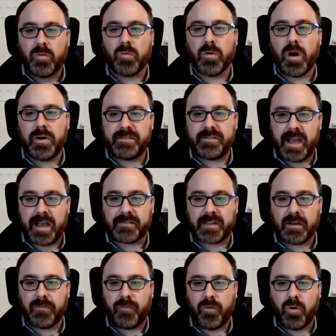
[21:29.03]
were always
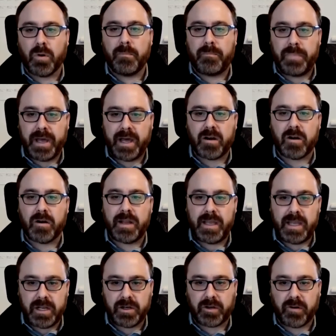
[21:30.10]
asking for better
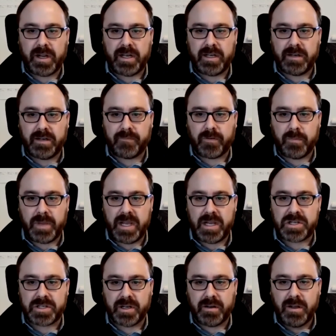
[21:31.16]
integrated
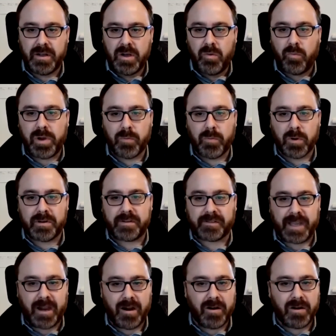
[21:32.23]
information. We weren't
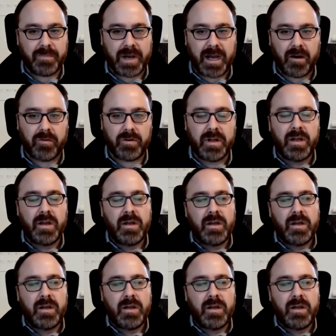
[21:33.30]
scared about